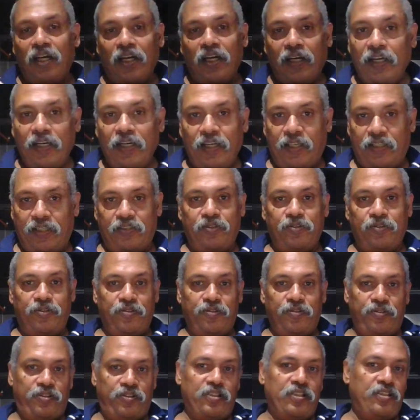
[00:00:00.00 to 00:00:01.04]
architects who
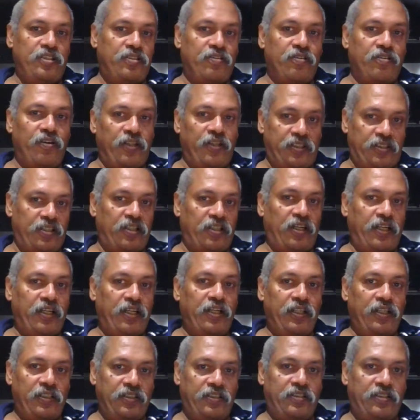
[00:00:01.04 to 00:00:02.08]
use these drawings.
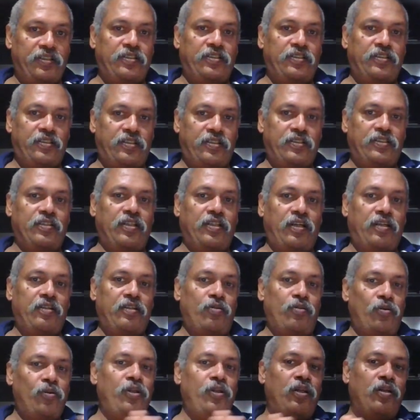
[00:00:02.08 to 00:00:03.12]
Architects are a
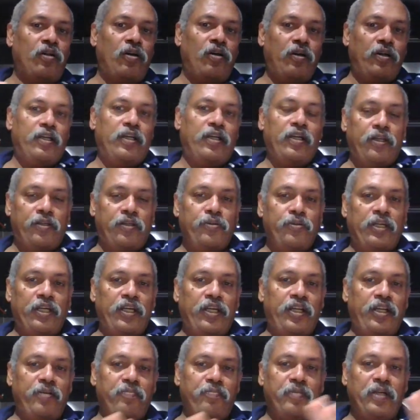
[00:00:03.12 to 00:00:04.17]
holy lot, I do
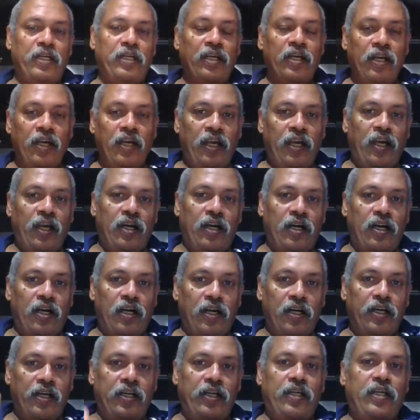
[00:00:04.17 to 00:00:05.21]
agree, but
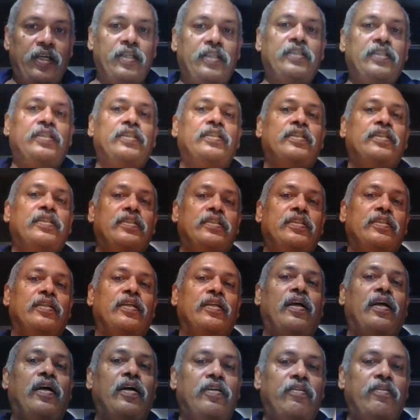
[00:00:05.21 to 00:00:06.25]
architects
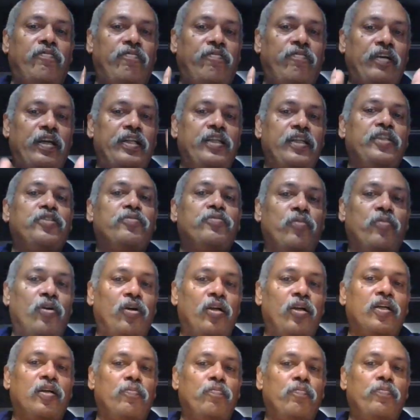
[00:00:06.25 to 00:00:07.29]
are a very
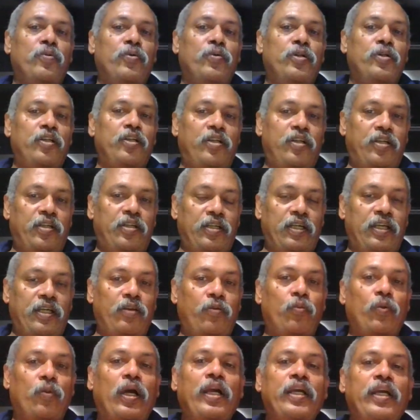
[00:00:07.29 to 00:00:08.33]
small component.
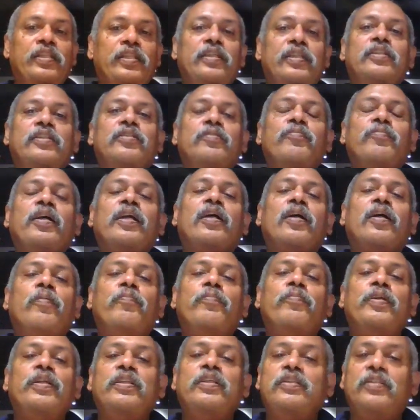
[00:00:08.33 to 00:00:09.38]
And why these big
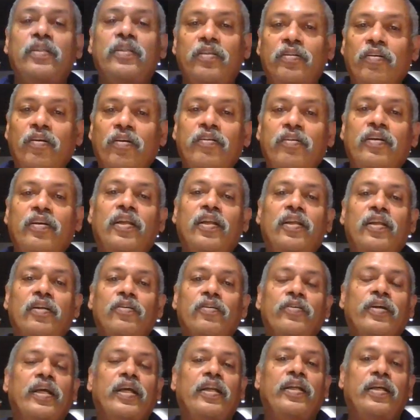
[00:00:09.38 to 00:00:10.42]
companies did not really
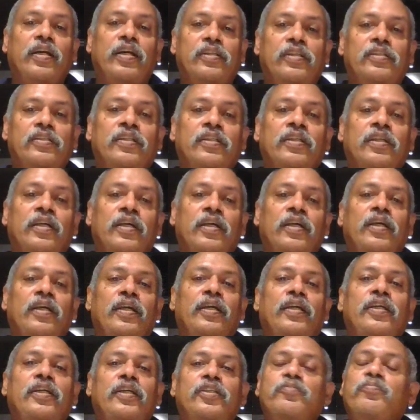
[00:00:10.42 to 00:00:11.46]
look at us
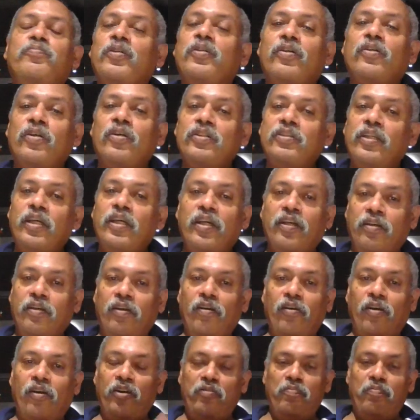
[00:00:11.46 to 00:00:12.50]
is because they get a
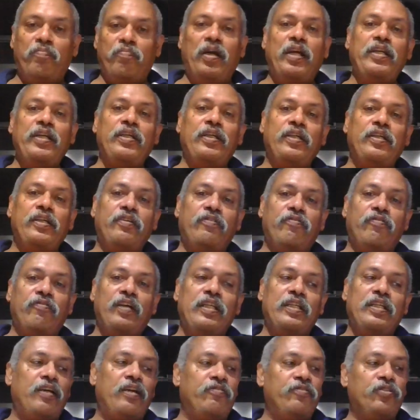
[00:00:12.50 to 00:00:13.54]
lot of money
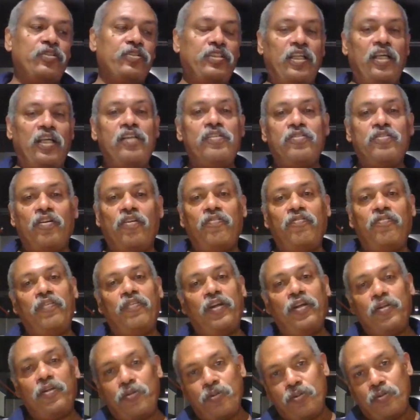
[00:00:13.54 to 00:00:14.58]
when they have to sell
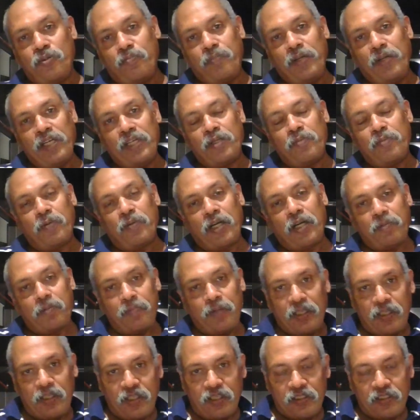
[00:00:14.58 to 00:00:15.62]
software to a big
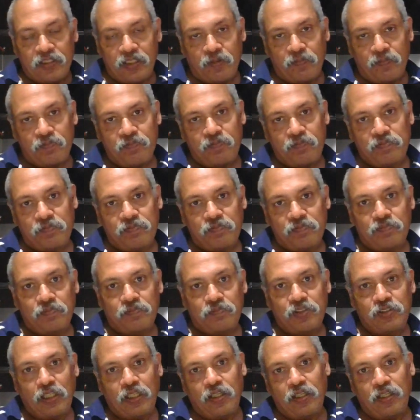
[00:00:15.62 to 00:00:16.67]
department in some,
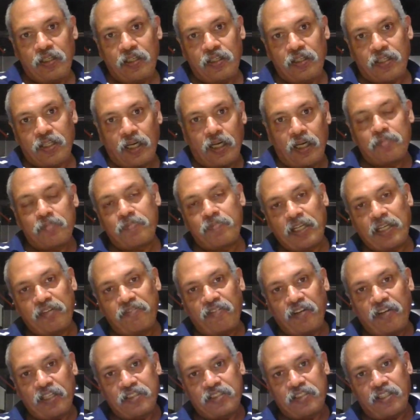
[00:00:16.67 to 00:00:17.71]
say, a car
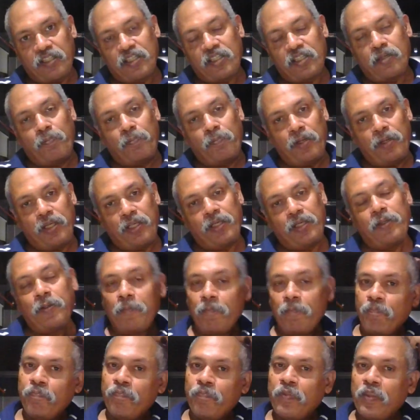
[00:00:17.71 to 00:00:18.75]
manufacturing company.
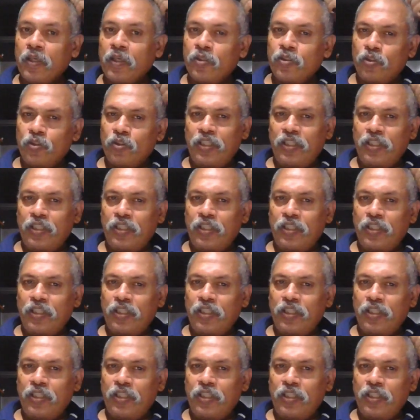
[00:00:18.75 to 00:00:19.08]
So